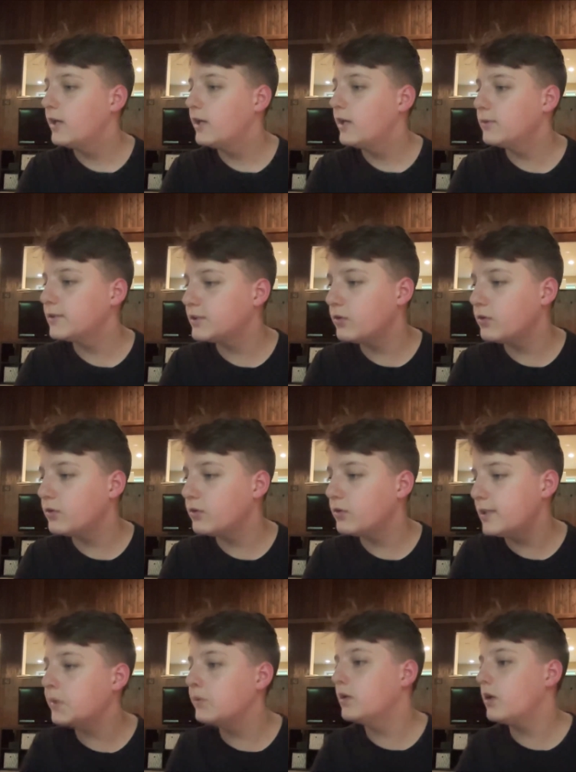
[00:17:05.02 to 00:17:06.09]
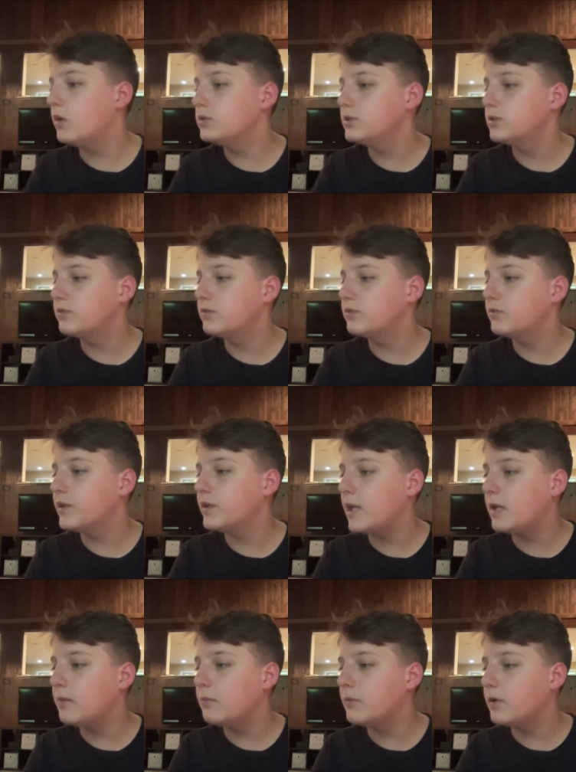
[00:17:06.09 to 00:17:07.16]
And with the stones he built an altar
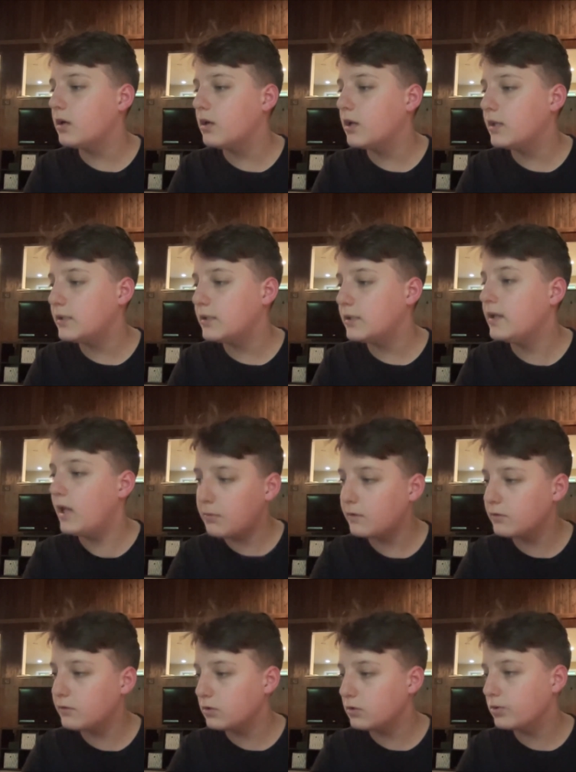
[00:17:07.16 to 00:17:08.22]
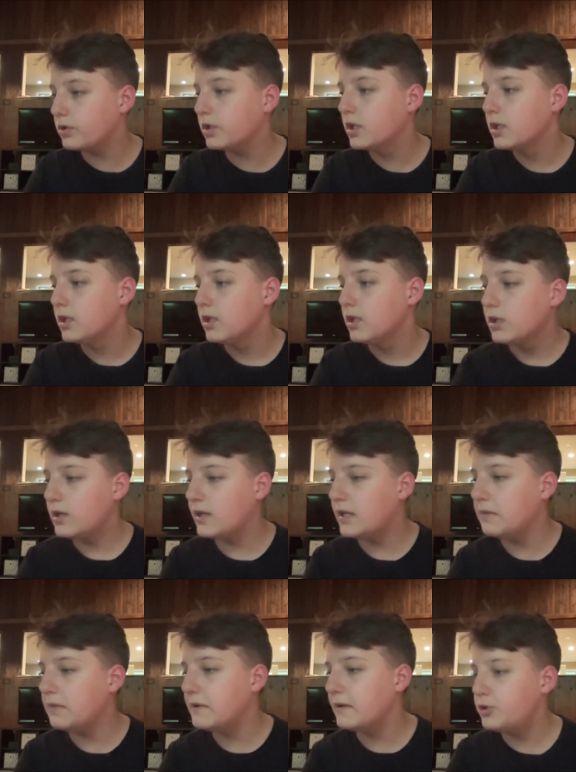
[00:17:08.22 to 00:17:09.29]
for the name in the name of the Lord,
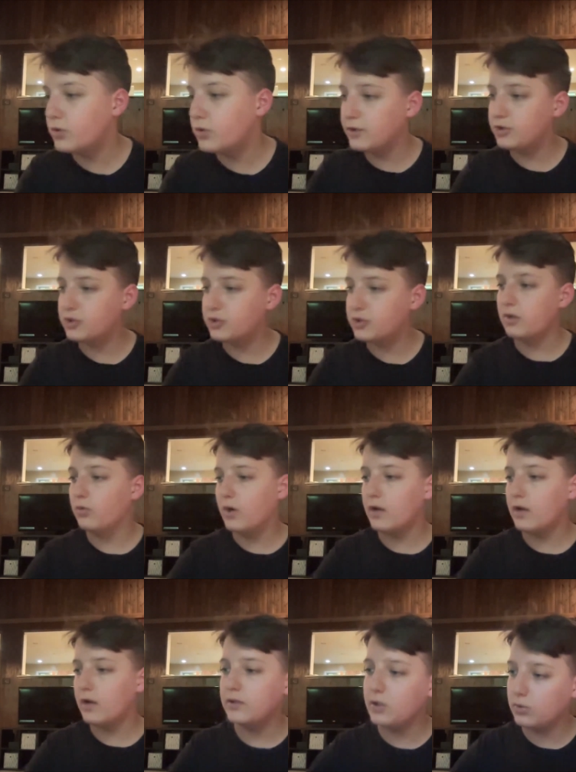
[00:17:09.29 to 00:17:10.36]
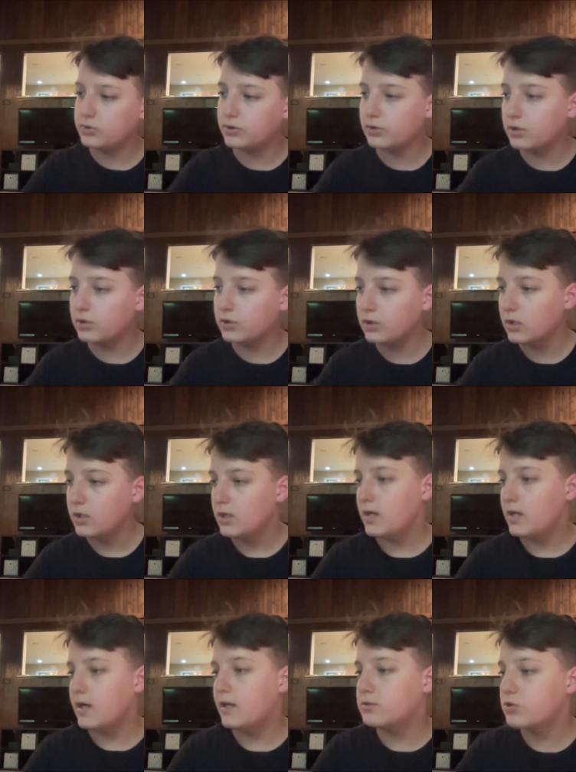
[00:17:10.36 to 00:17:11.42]
and he made a trench around the altar
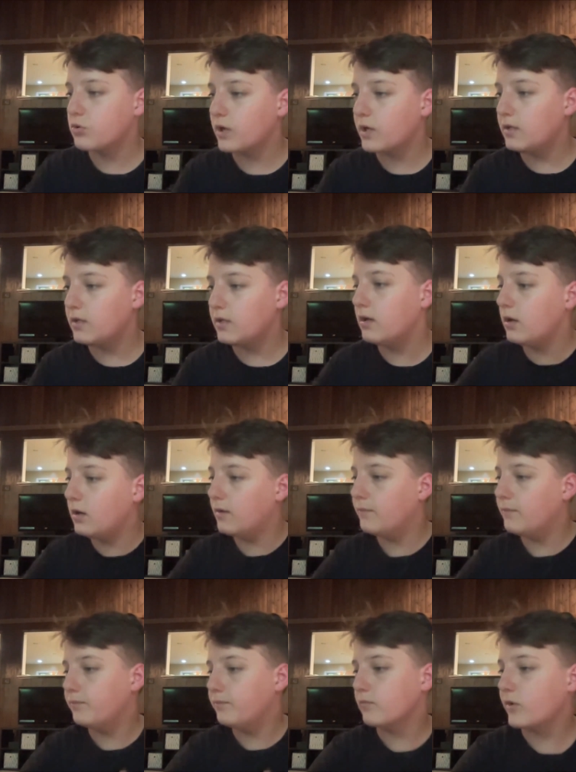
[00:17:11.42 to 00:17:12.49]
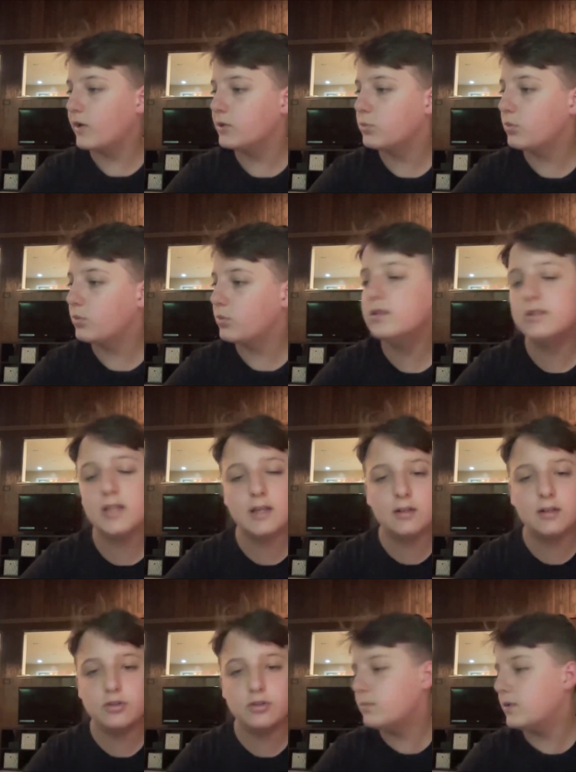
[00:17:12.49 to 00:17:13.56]
as great as would
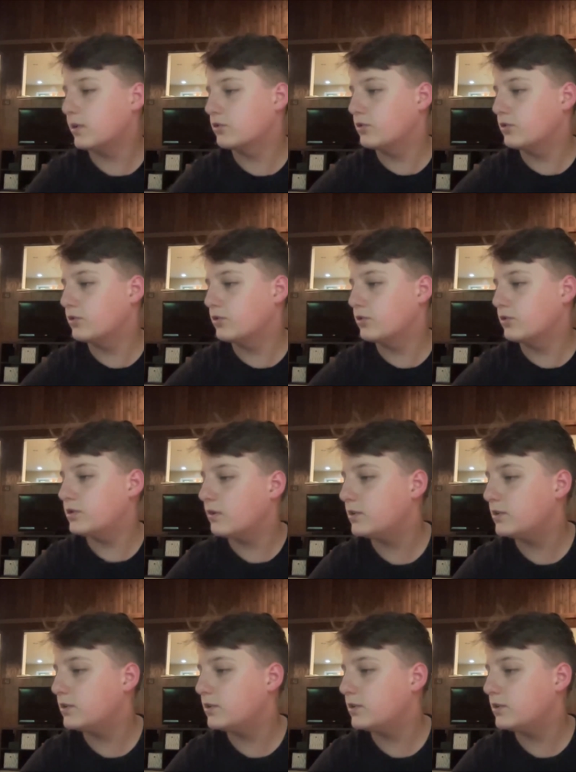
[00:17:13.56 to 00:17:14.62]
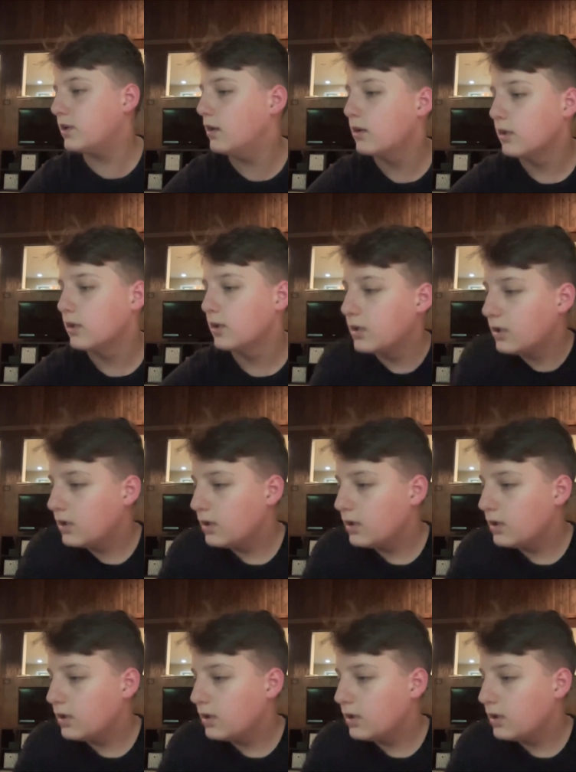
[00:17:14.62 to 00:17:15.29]
contain 2 measures of seed.